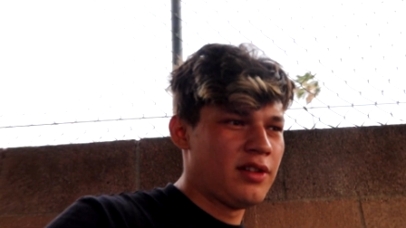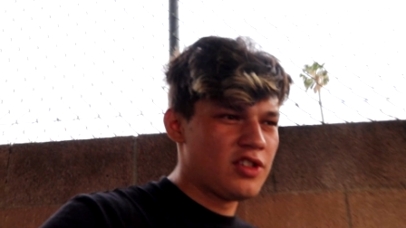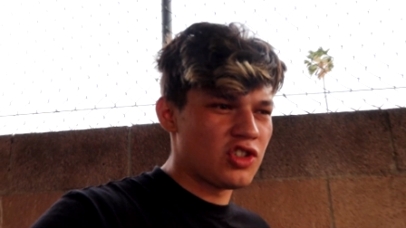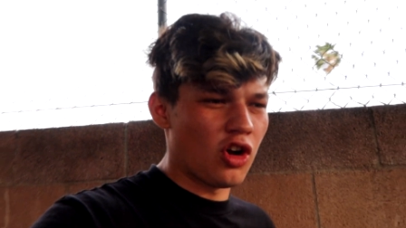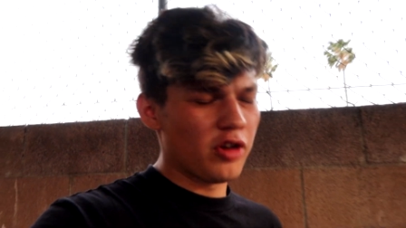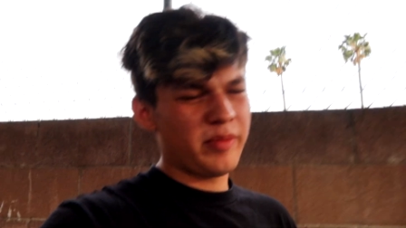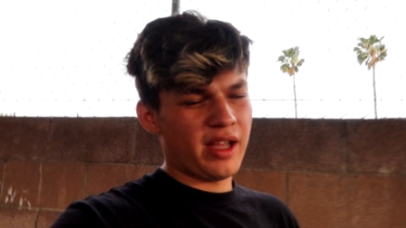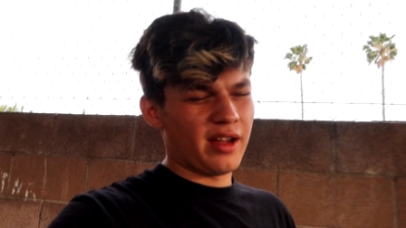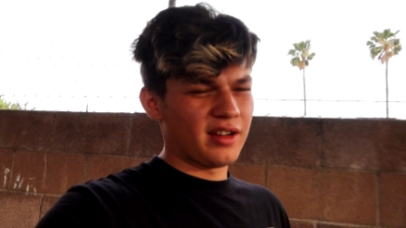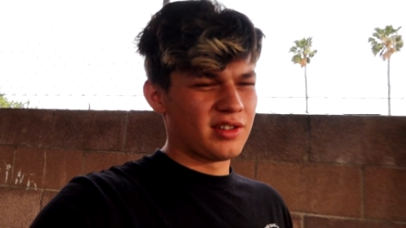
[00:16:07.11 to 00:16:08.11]
he showed me
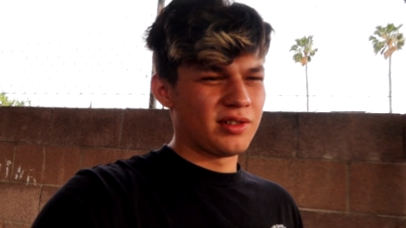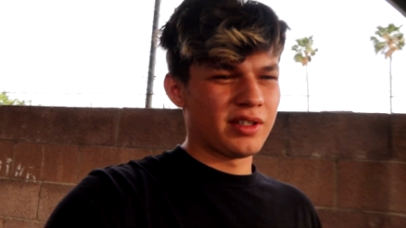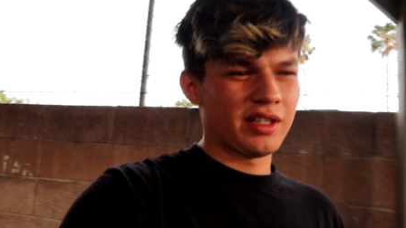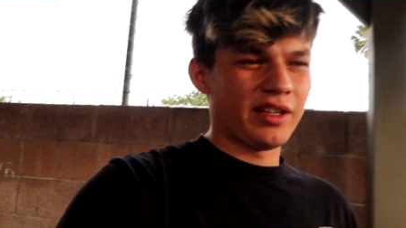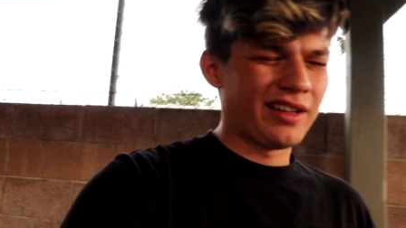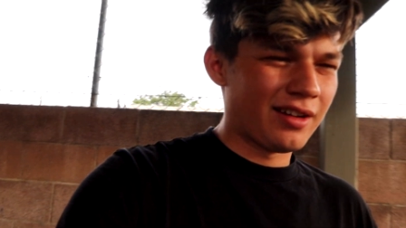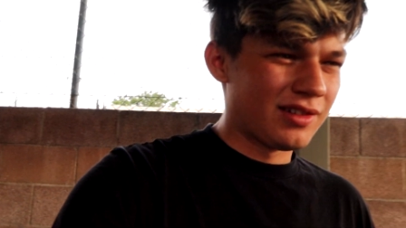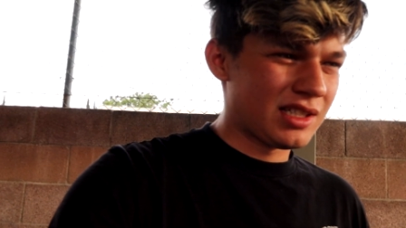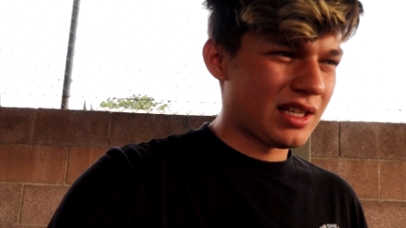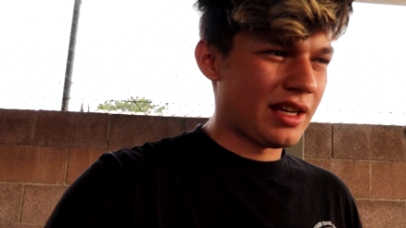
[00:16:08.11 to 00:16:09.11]
how to do it, and I
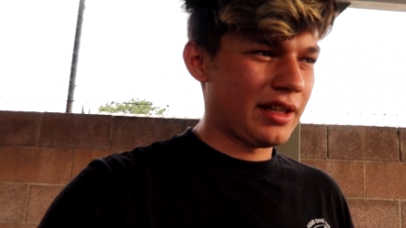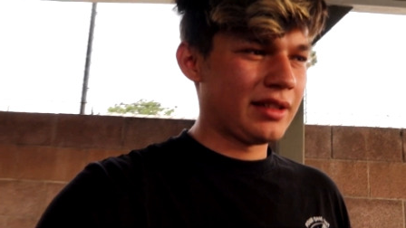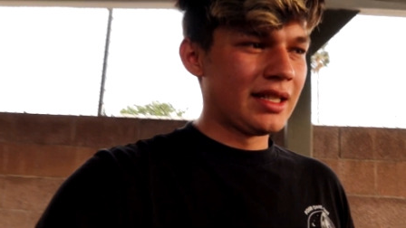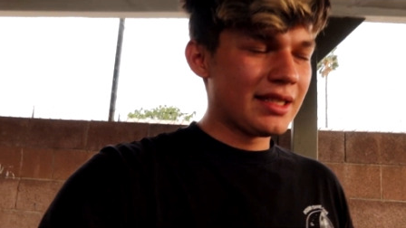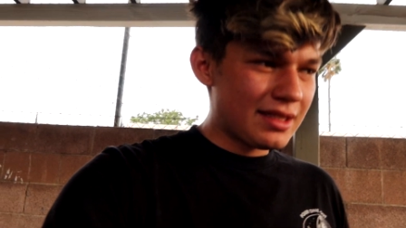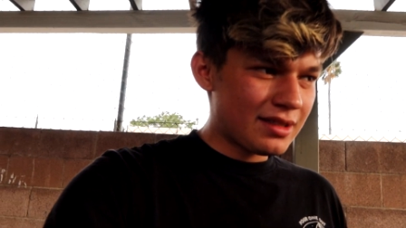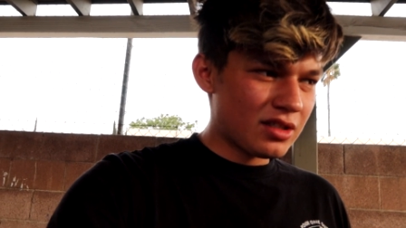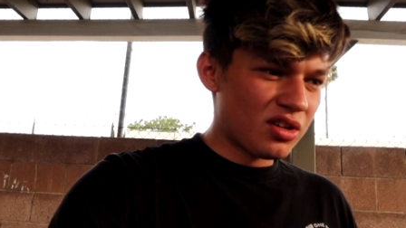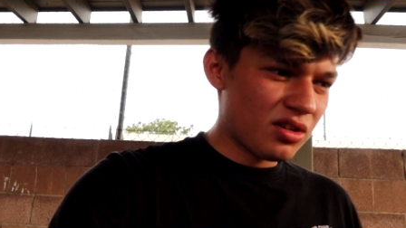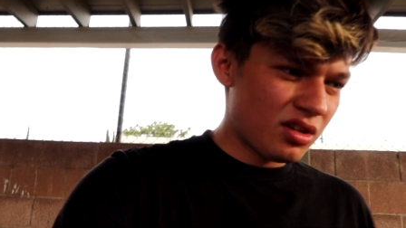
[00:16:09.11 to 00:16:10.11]
was like,
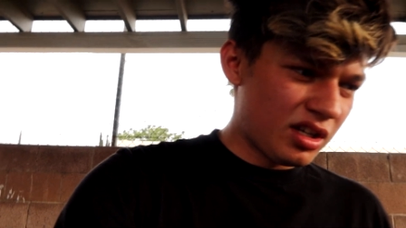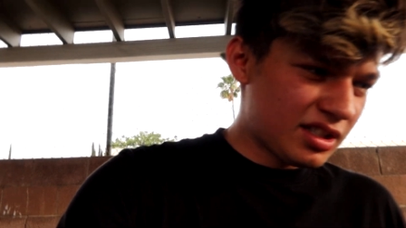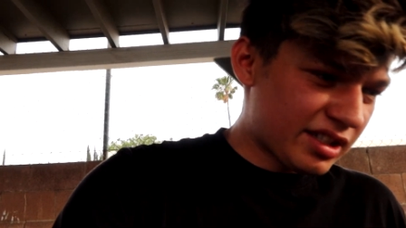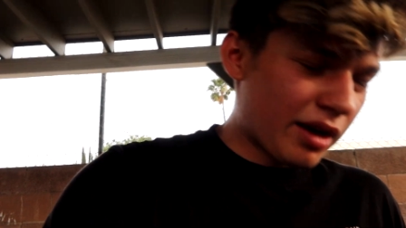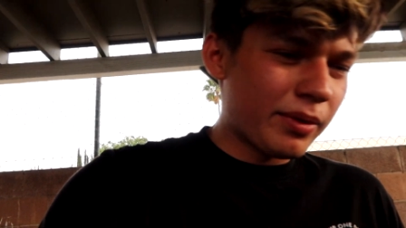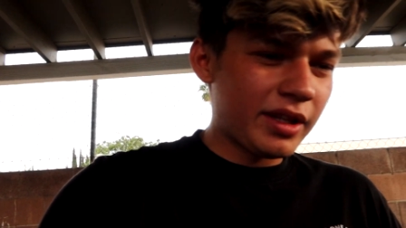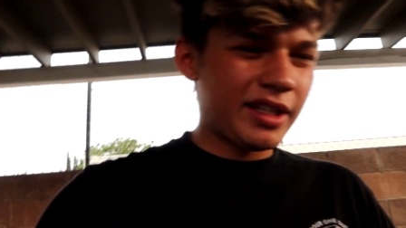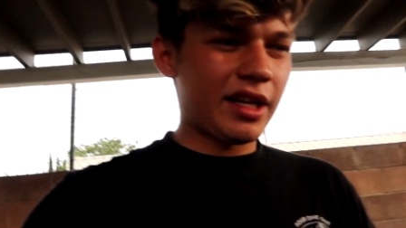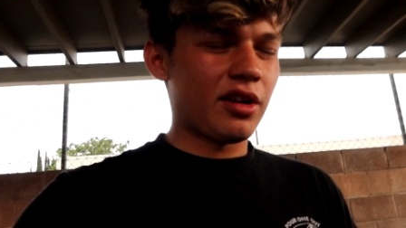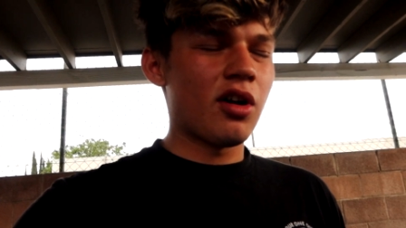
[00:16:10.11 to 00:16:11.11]
it's not really
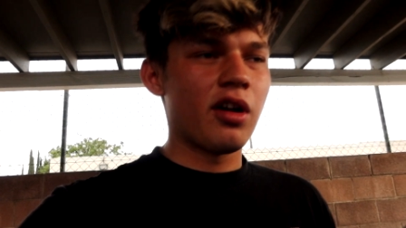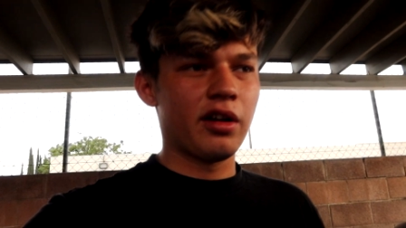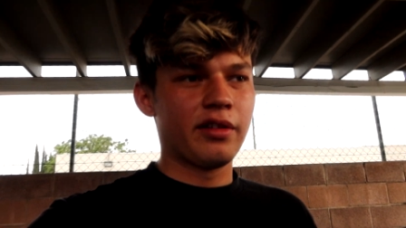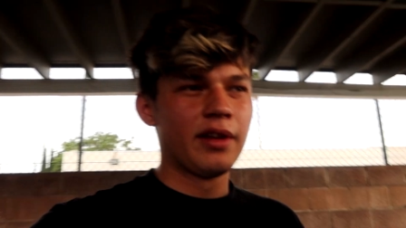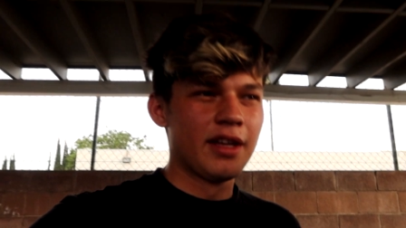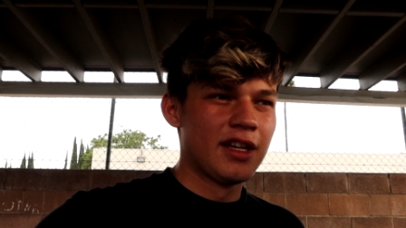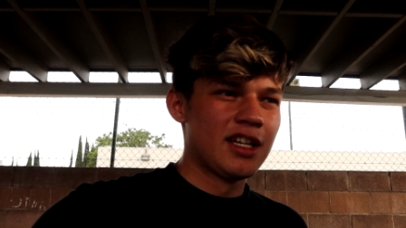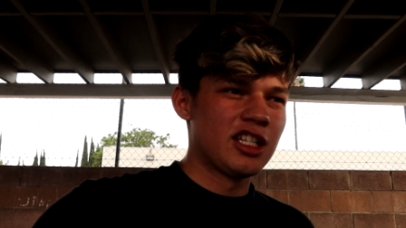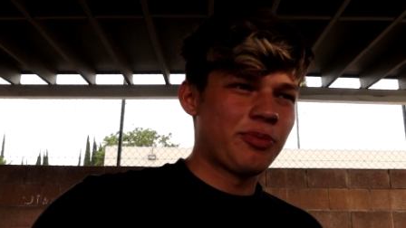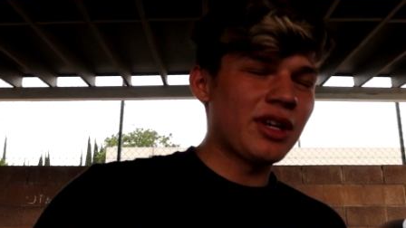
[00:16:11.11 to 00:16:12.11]
that hard,
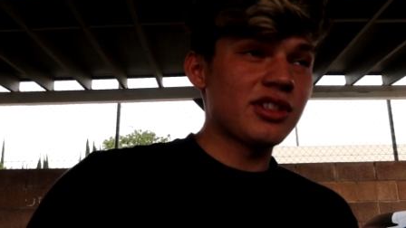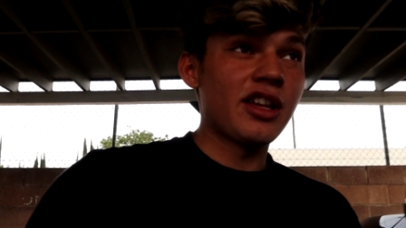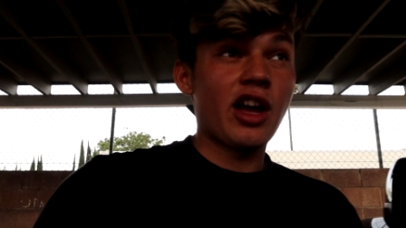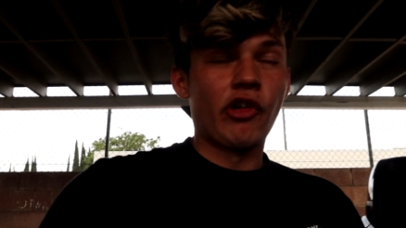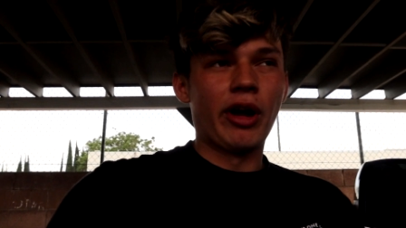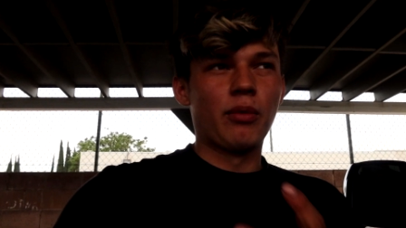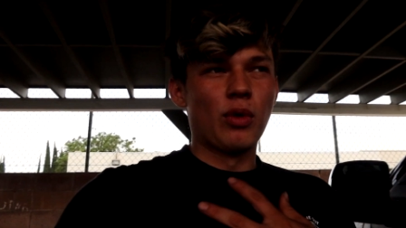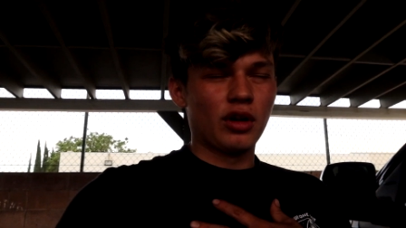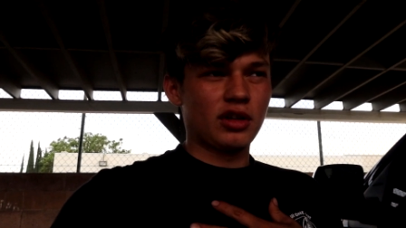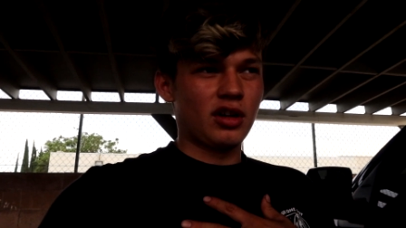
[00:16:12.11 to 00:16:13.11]
especially how I
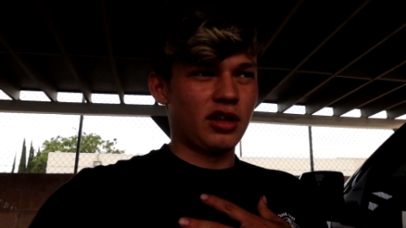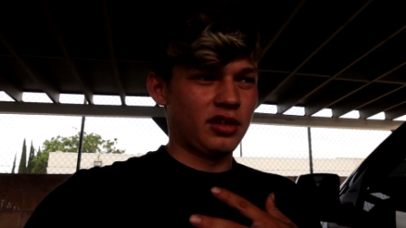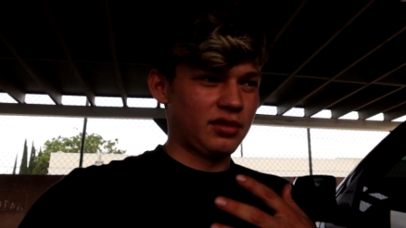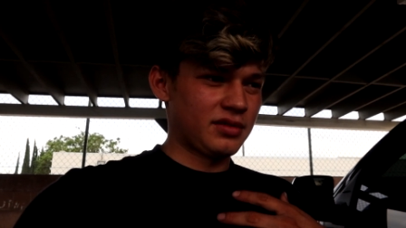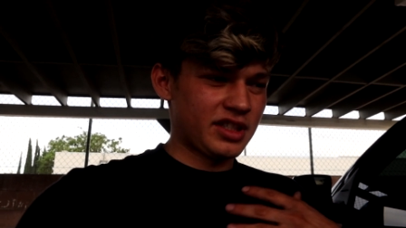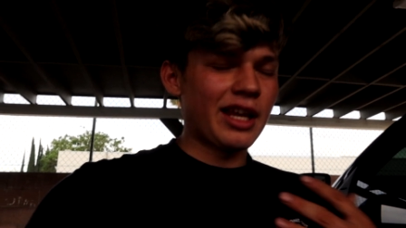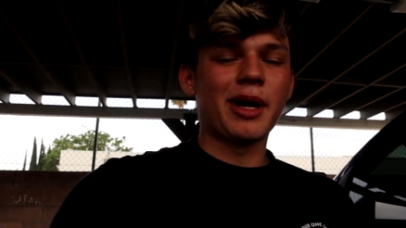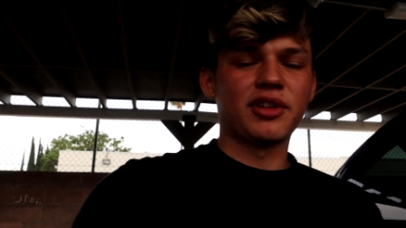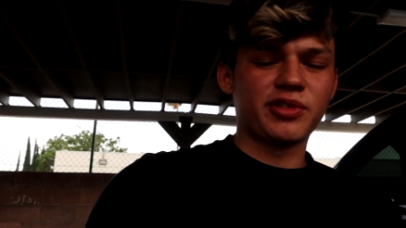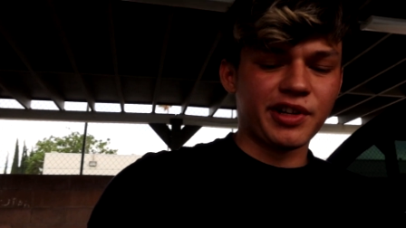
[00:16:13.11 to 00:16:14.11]
work on
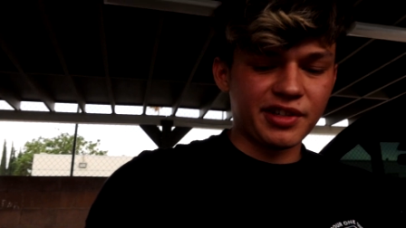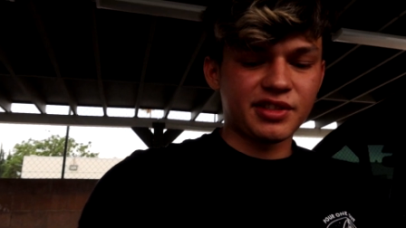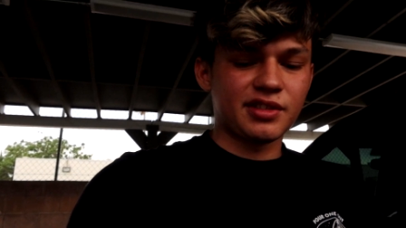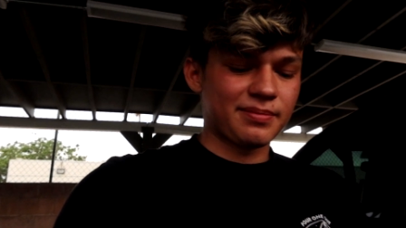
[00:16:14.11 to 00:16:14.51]
semi trucks.